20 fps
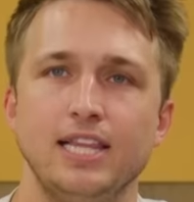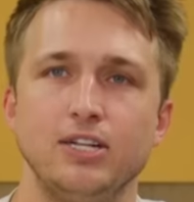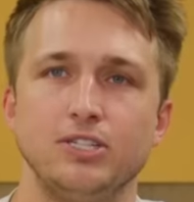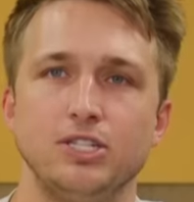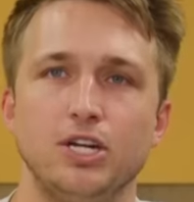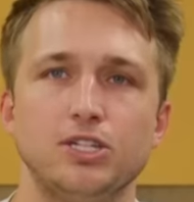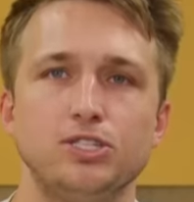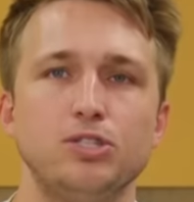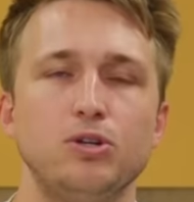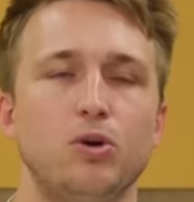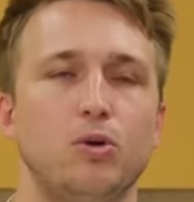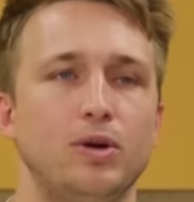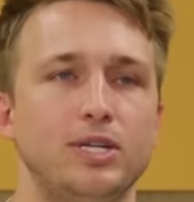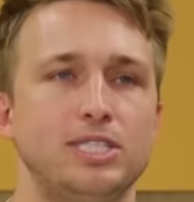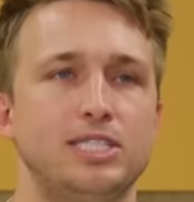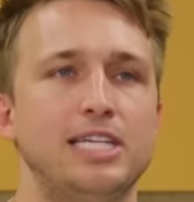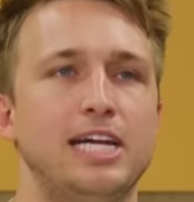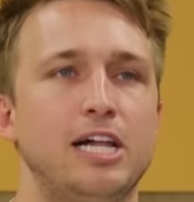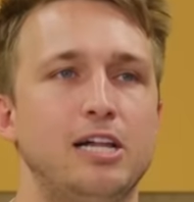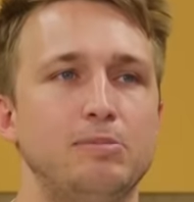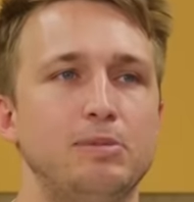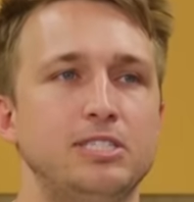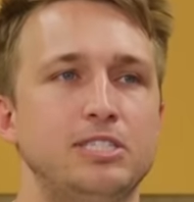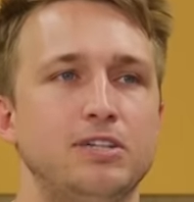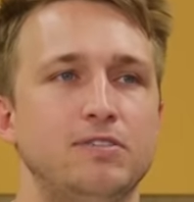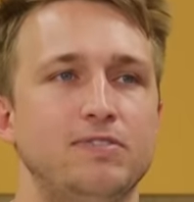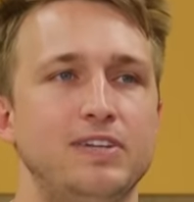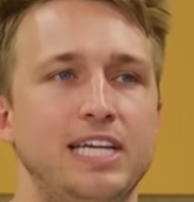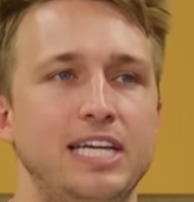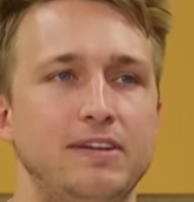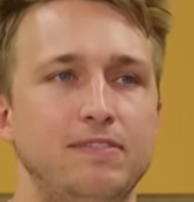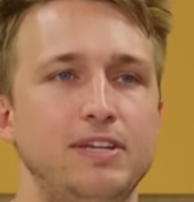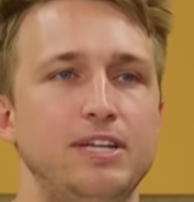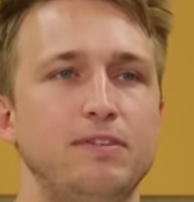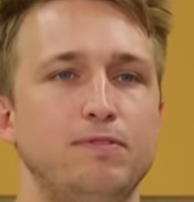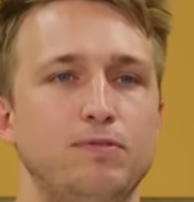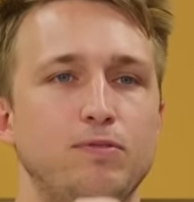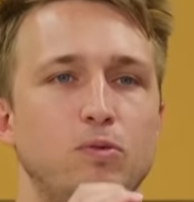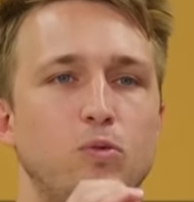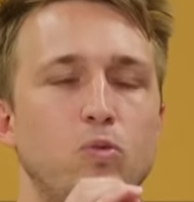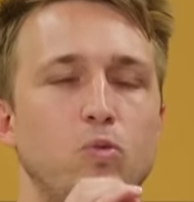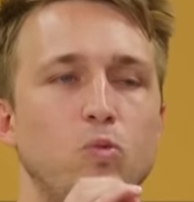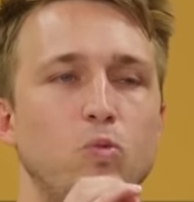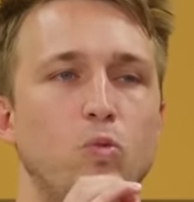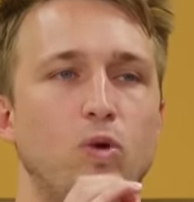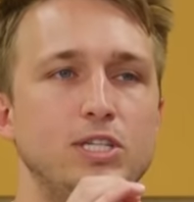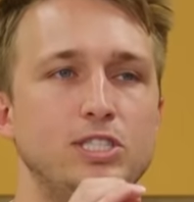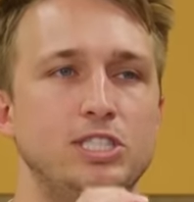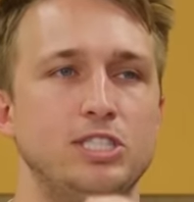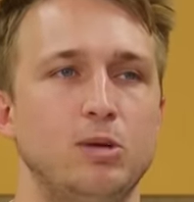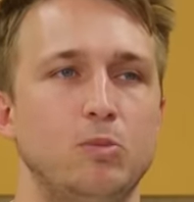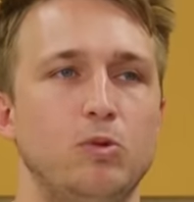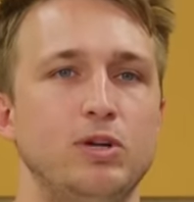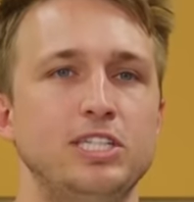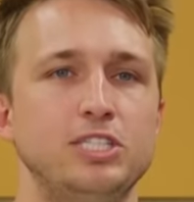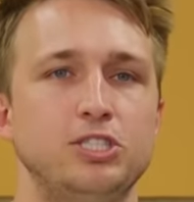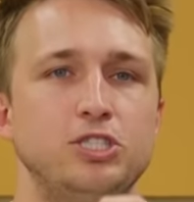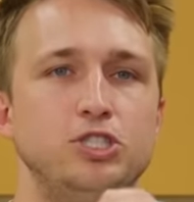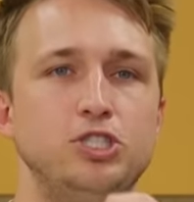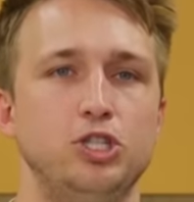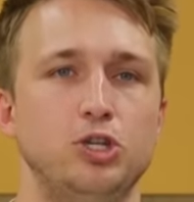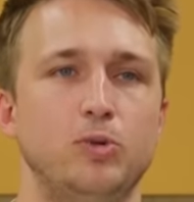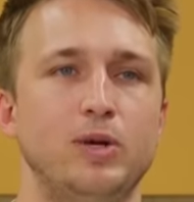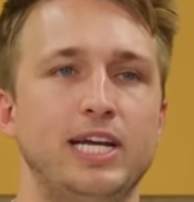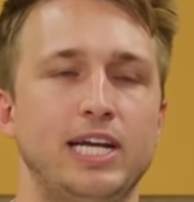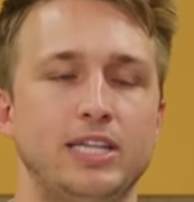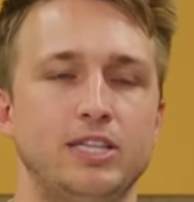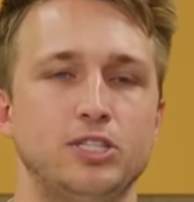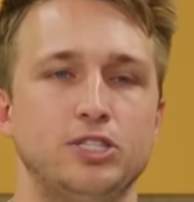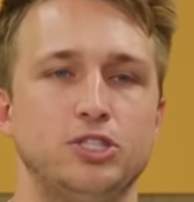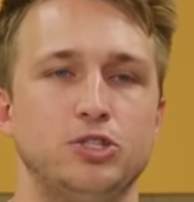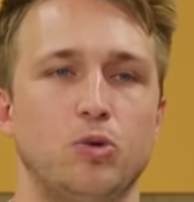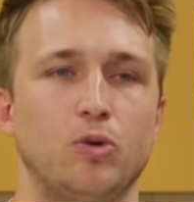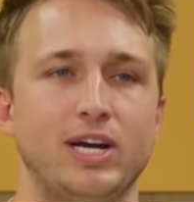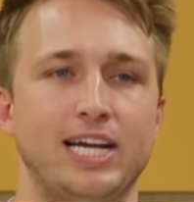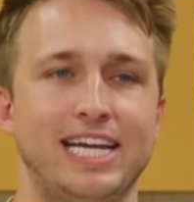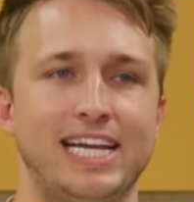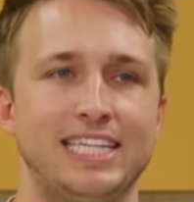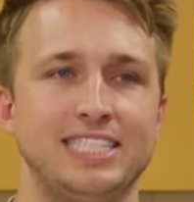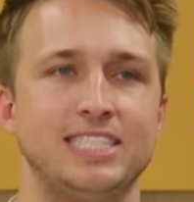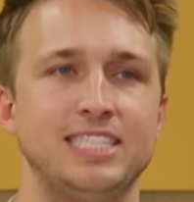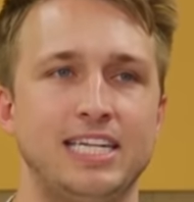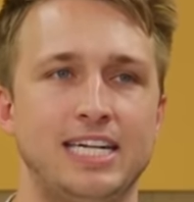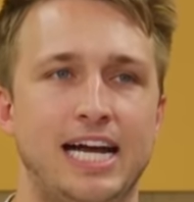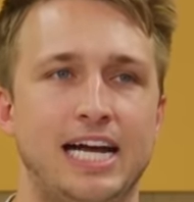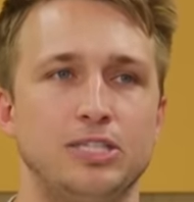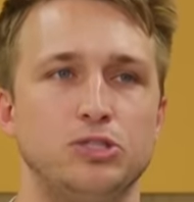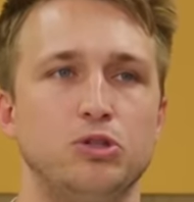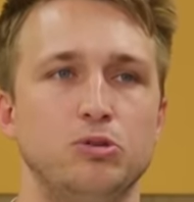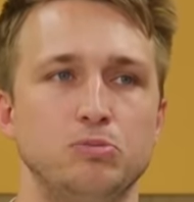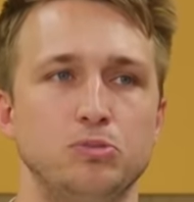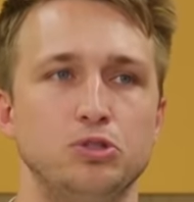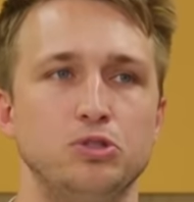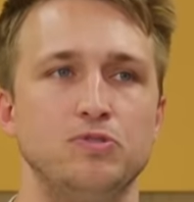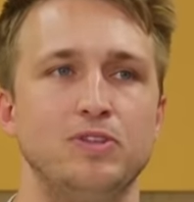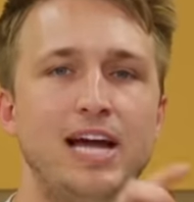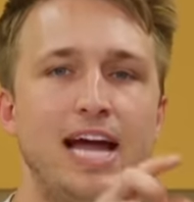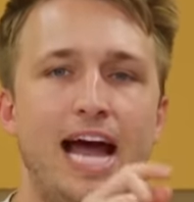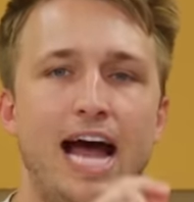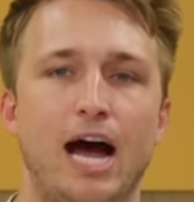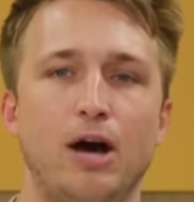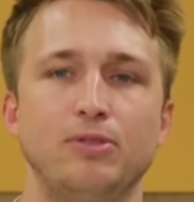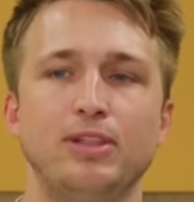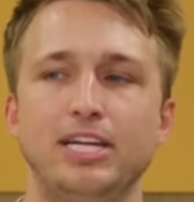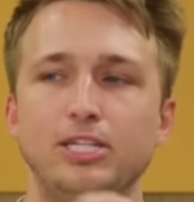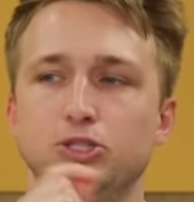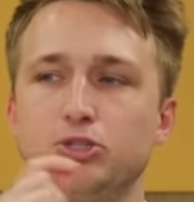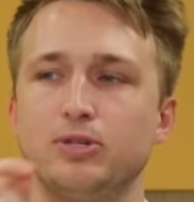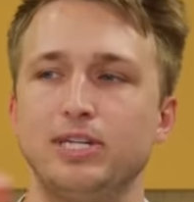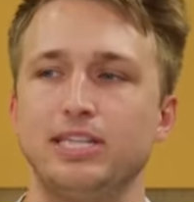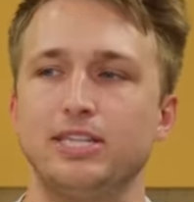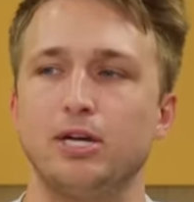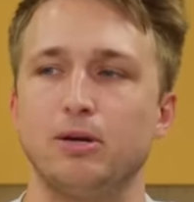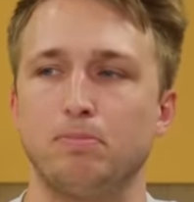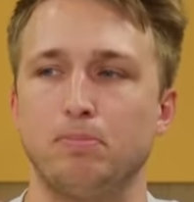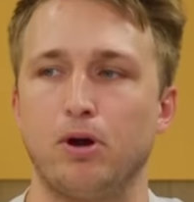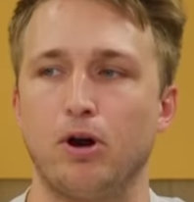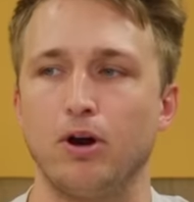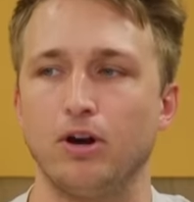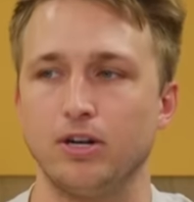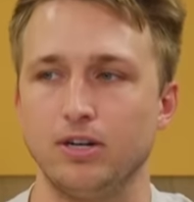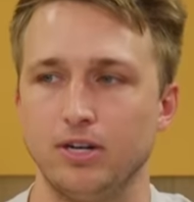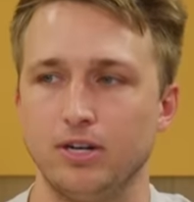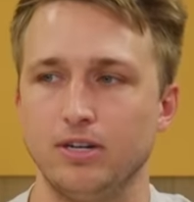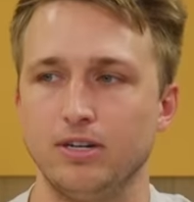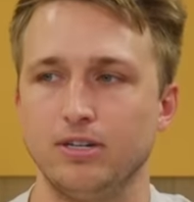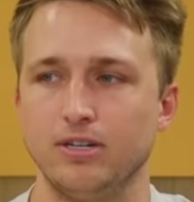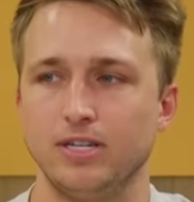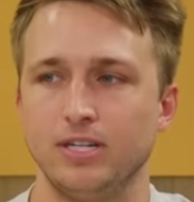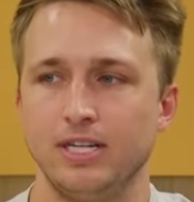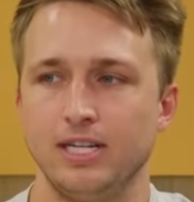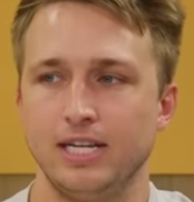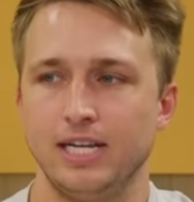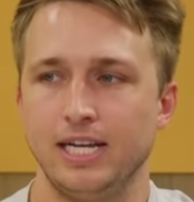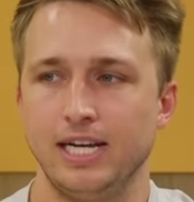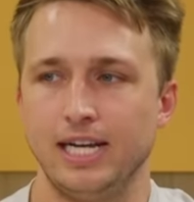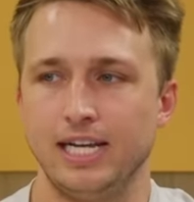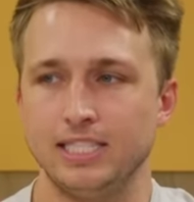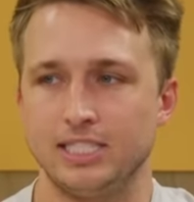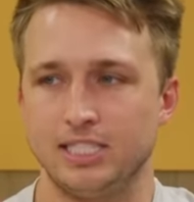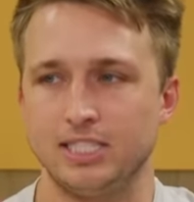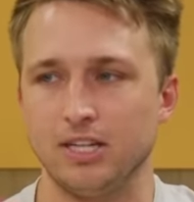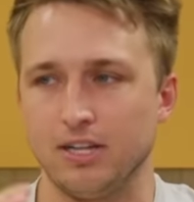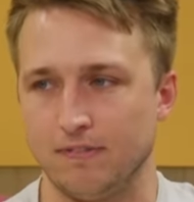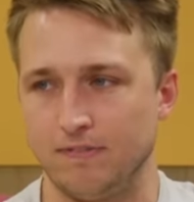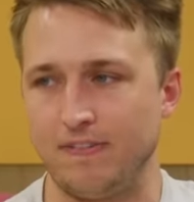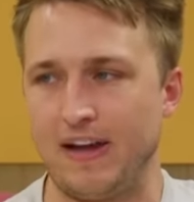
There's also always the element of even if what someone is doing in the story isn't an asshole move, how they treat their partner is still a